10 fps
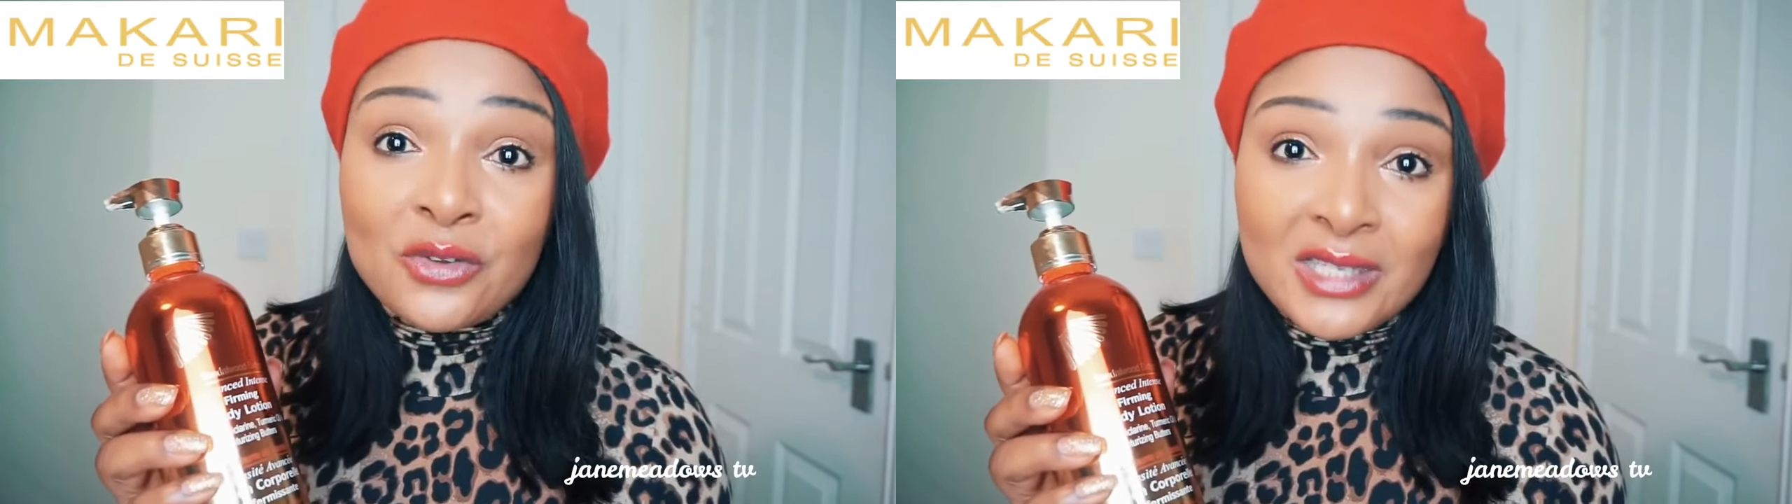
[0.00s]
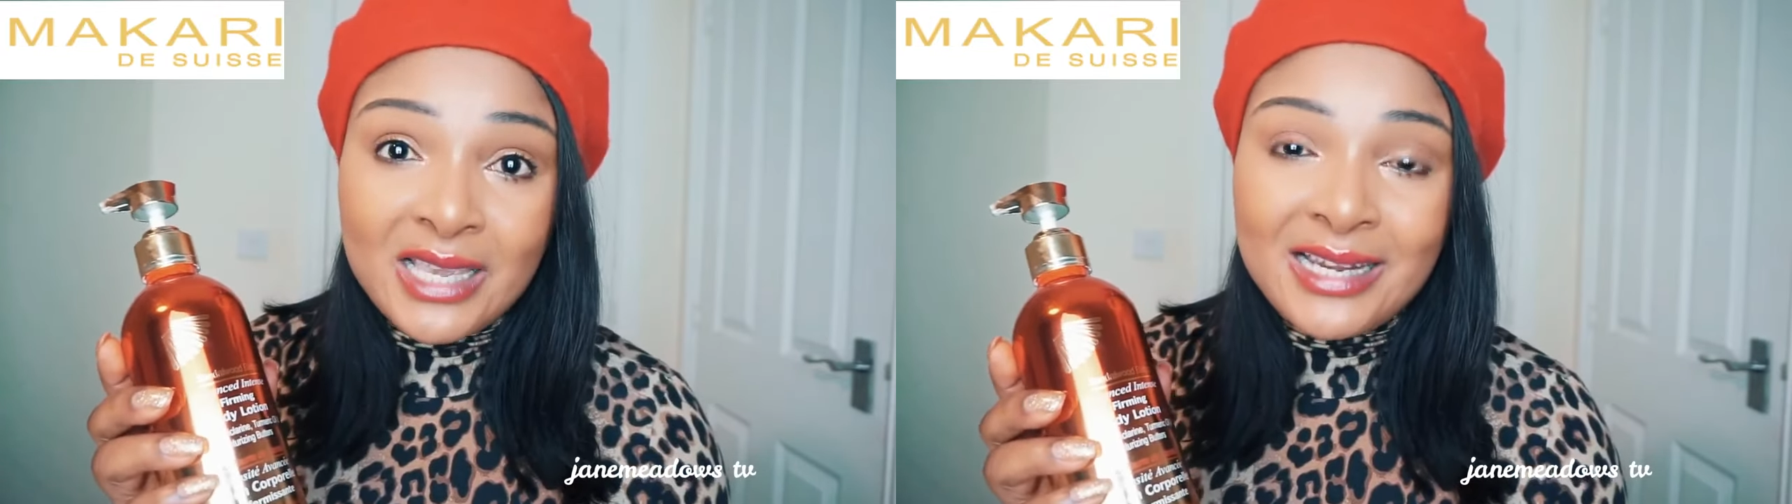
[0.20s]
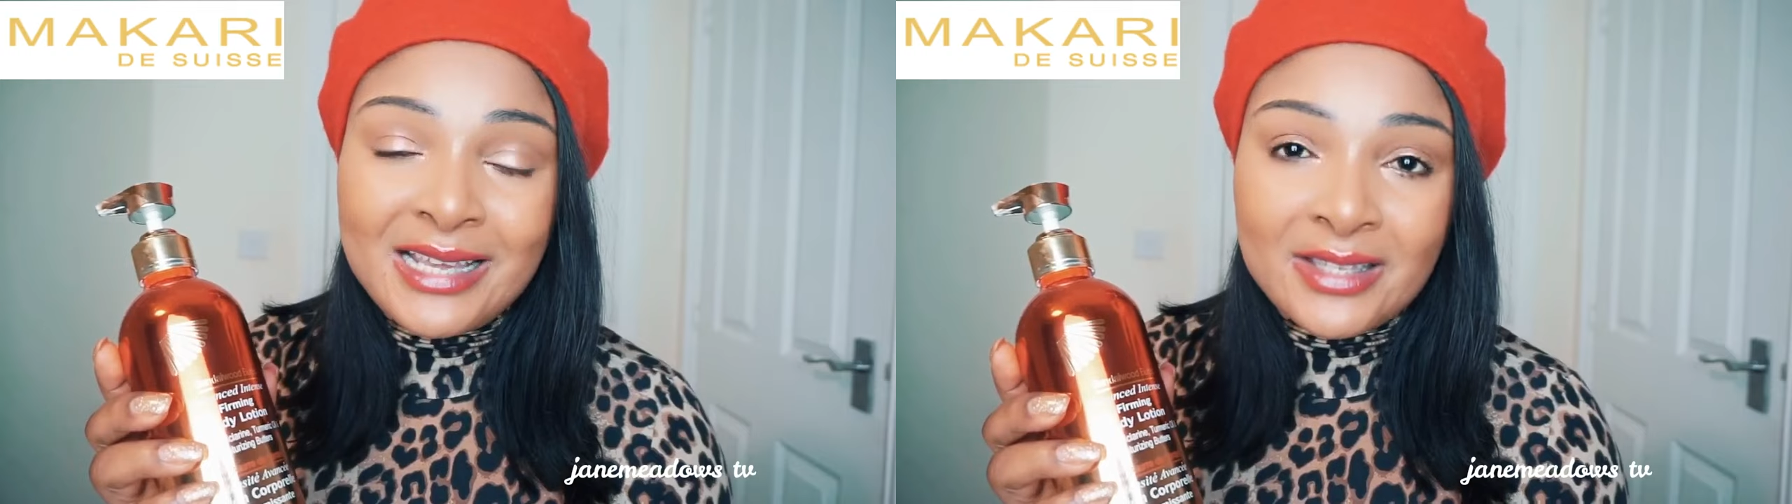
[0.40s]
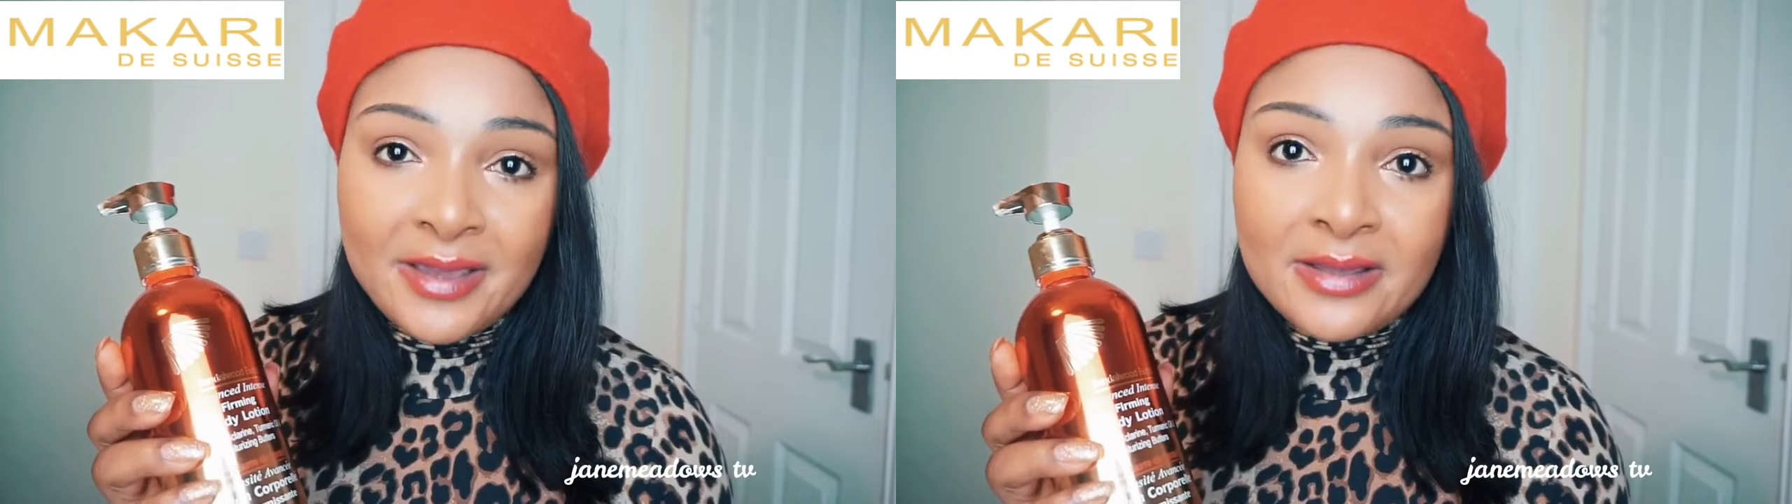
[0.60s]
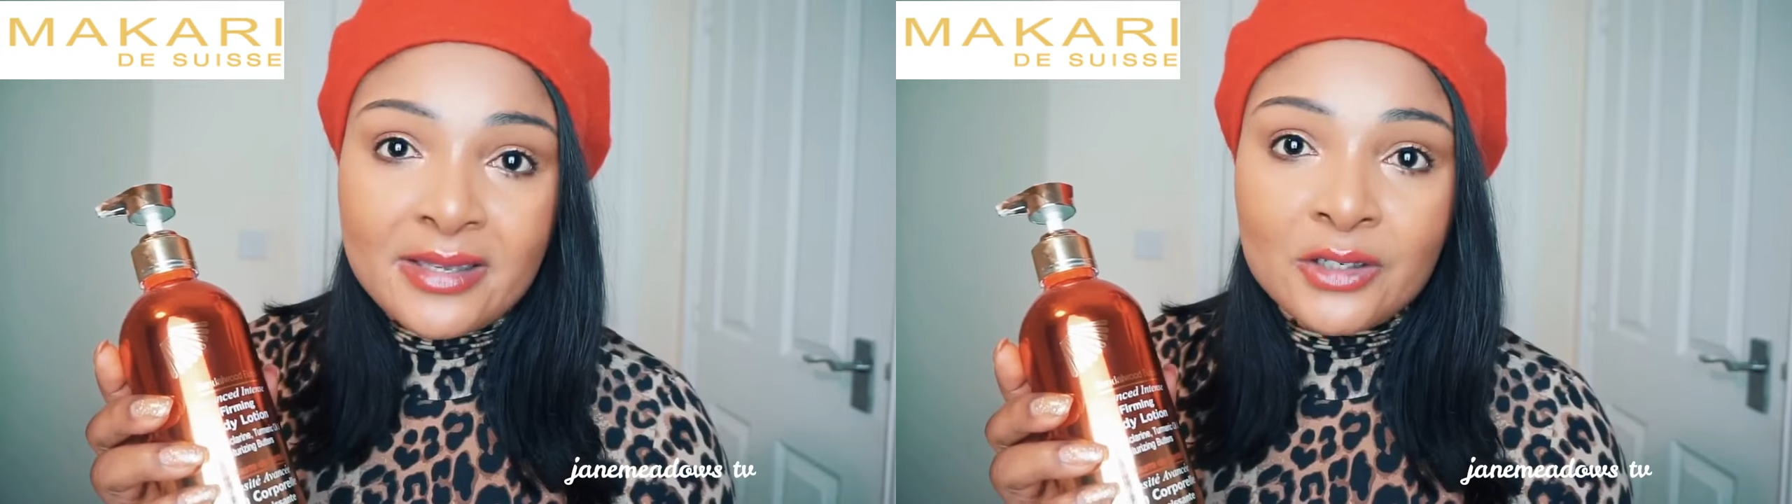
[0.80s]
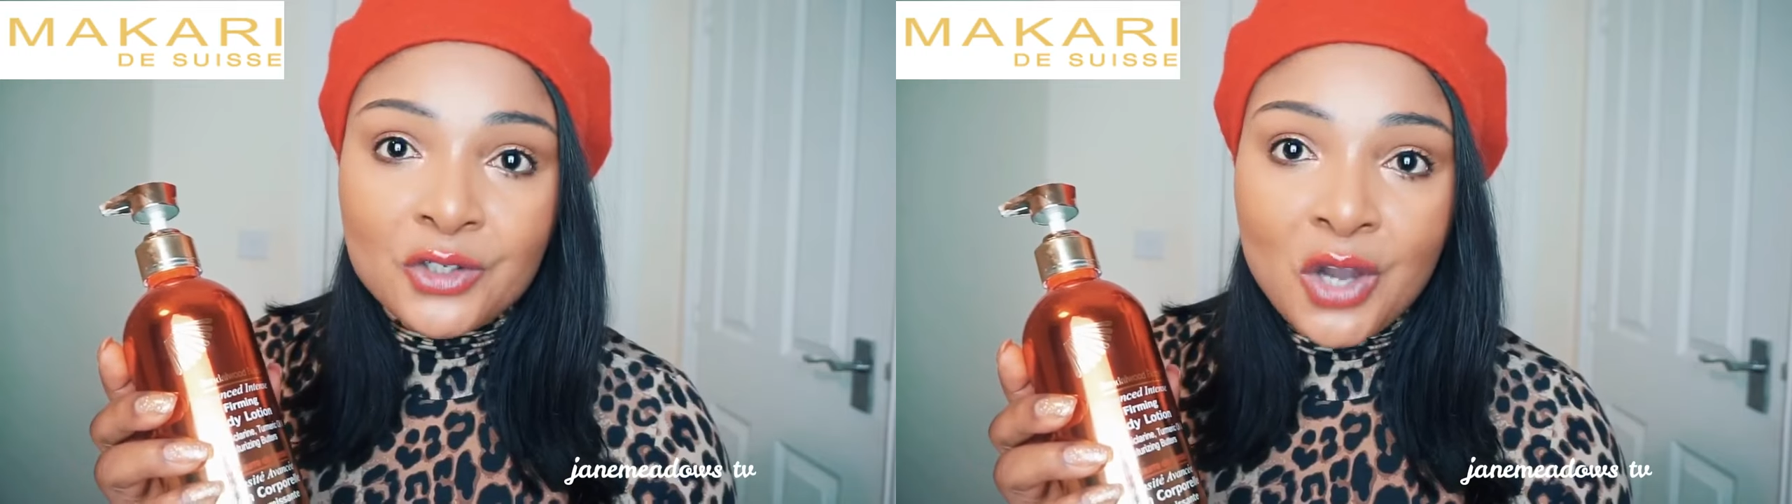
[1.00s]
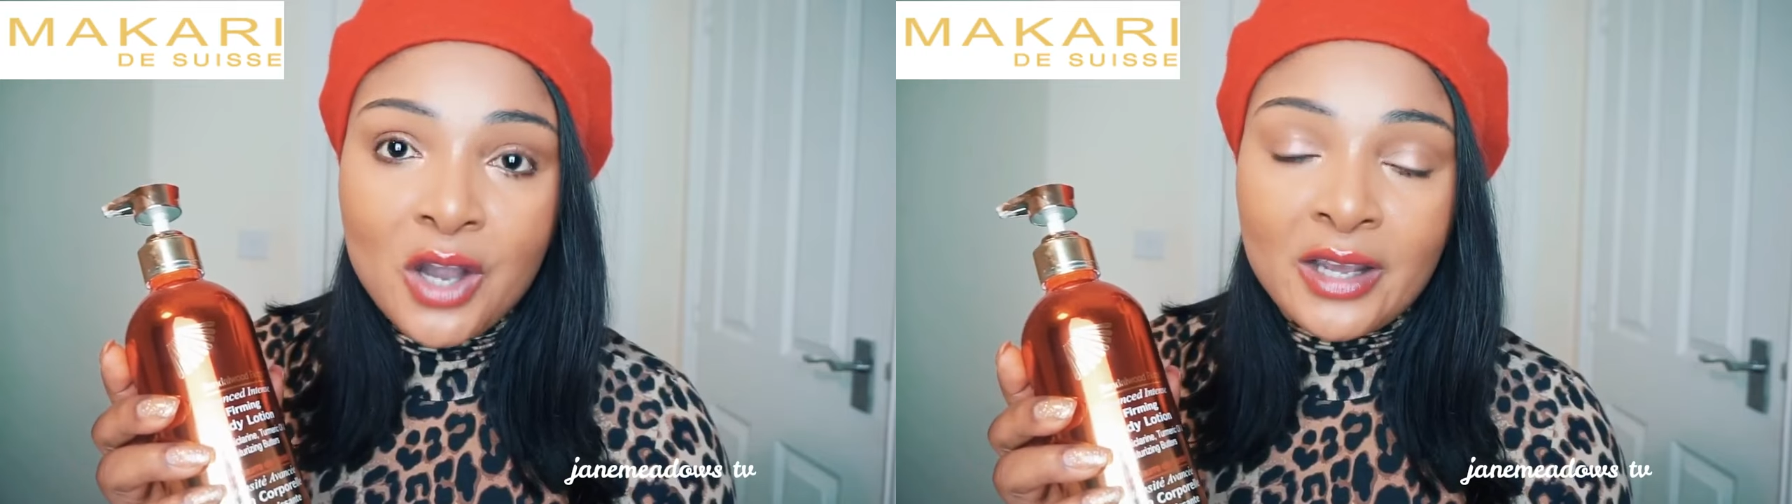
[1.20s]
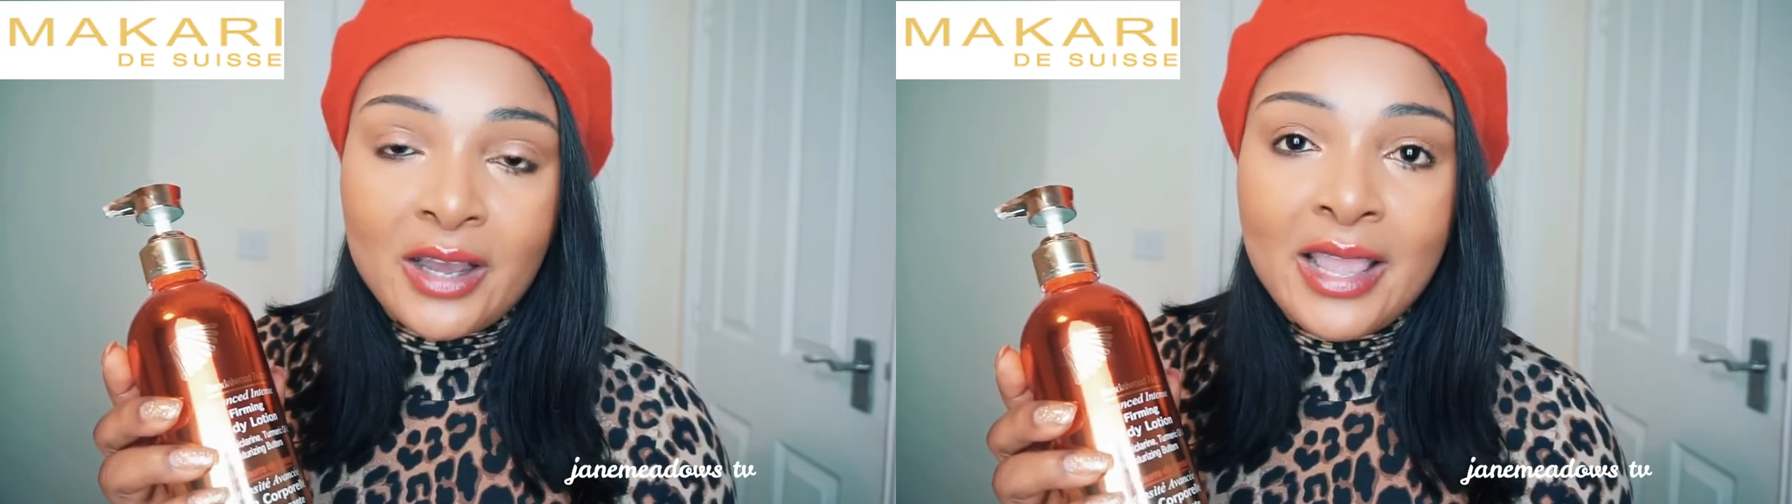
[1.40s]
skin is getting
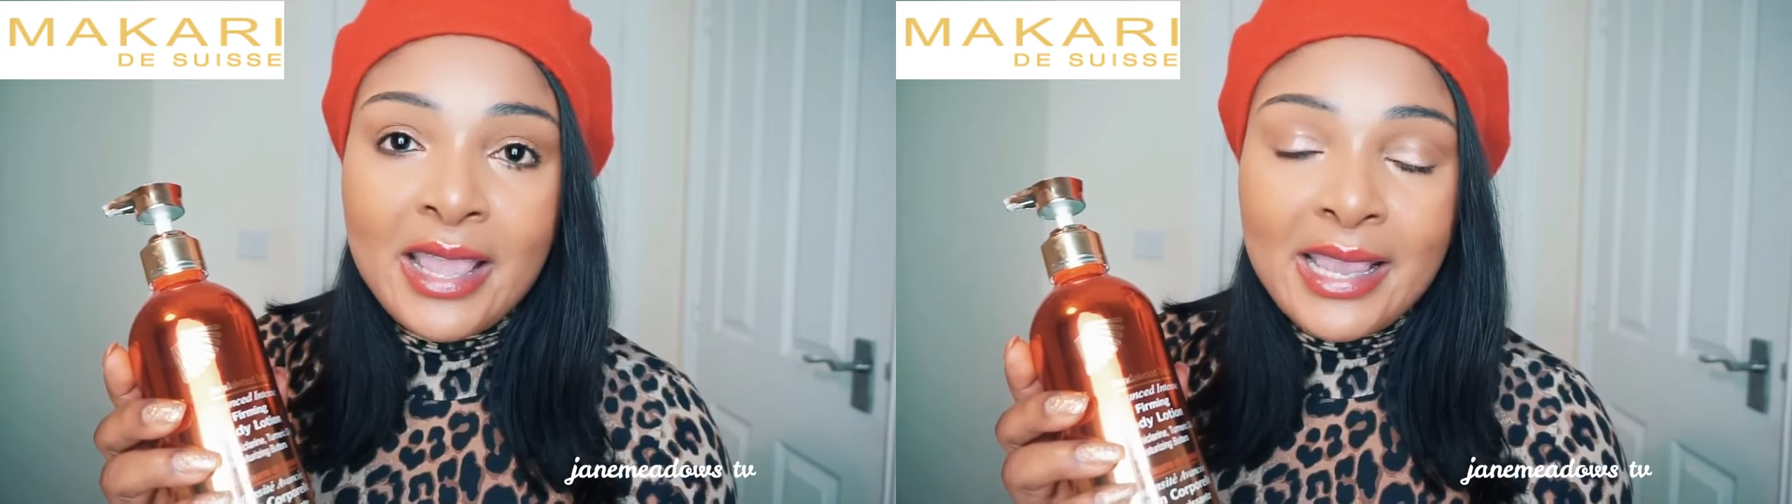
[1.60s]
darker,